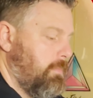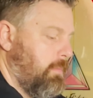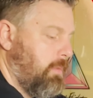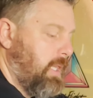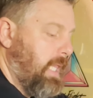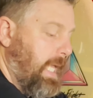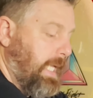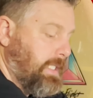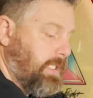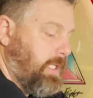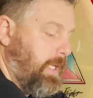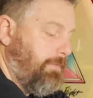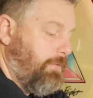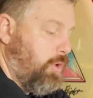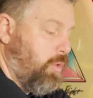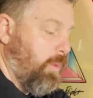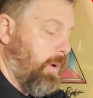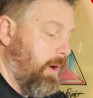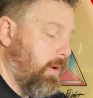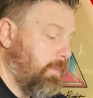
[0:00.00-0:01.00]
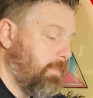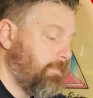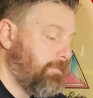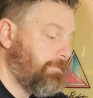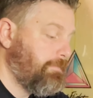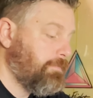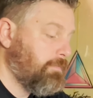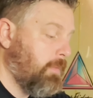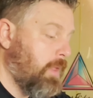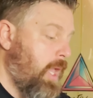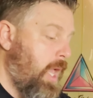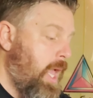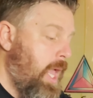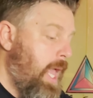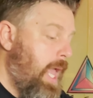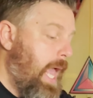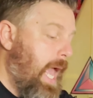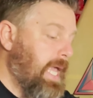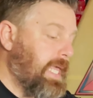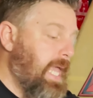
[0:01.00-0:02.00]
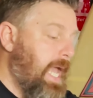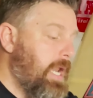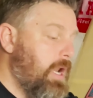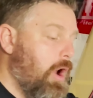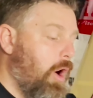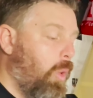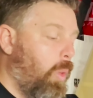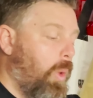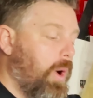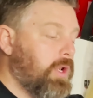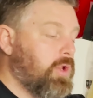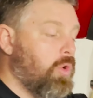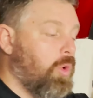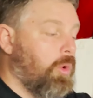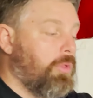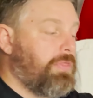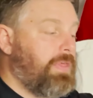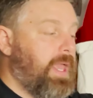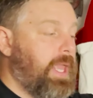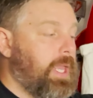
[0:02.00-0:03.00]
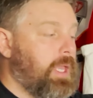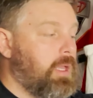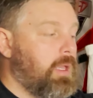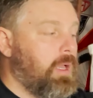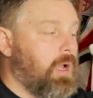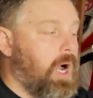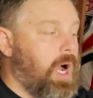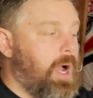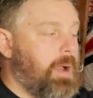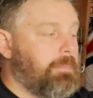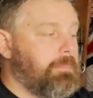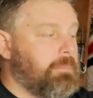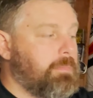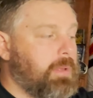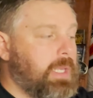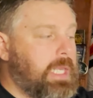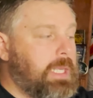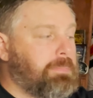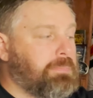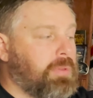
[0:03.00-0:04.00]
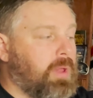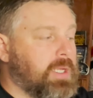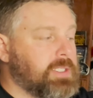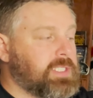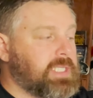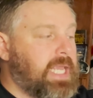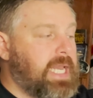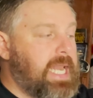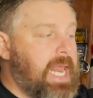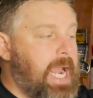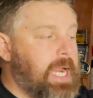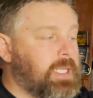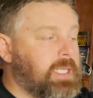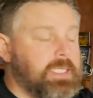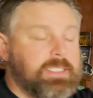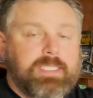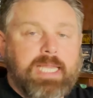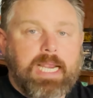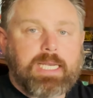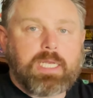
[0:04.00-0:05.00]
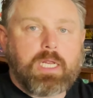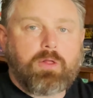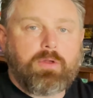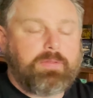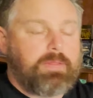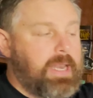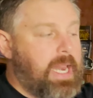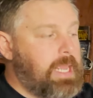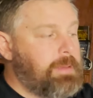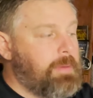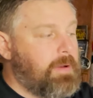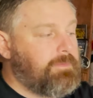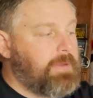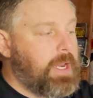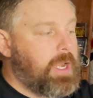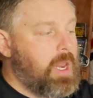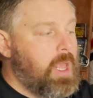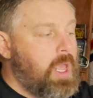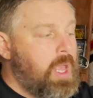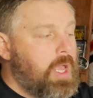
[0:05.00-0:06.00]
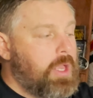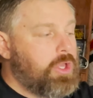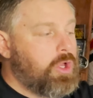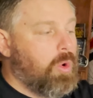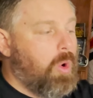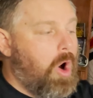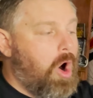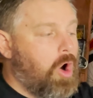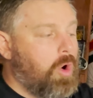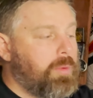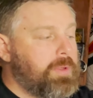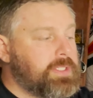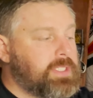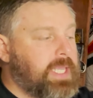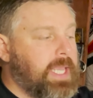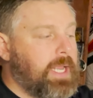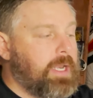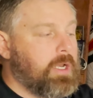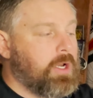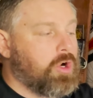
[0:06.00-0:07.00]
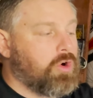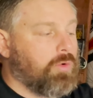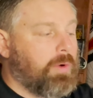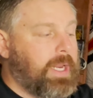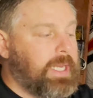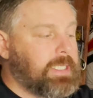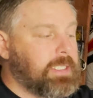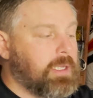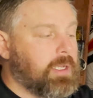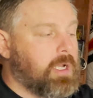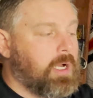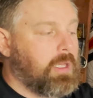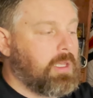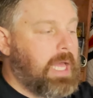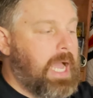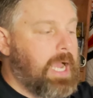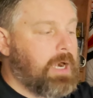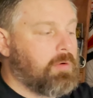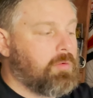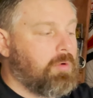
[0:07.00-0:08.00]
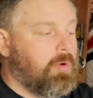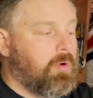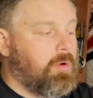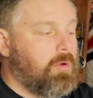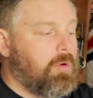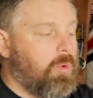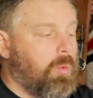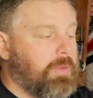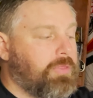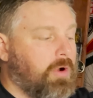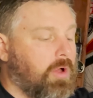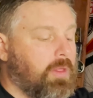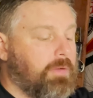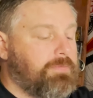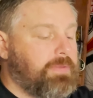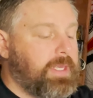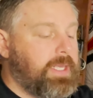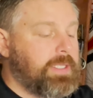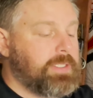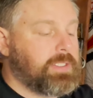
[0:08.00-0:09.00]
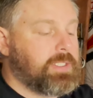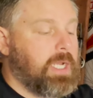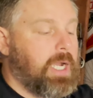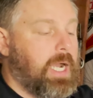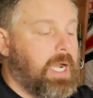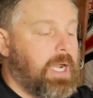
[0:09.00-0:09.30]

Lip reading: list, if you will. Again, one cool thing, E+ Connect is technically the name of it. You'll always get great collateral with all of these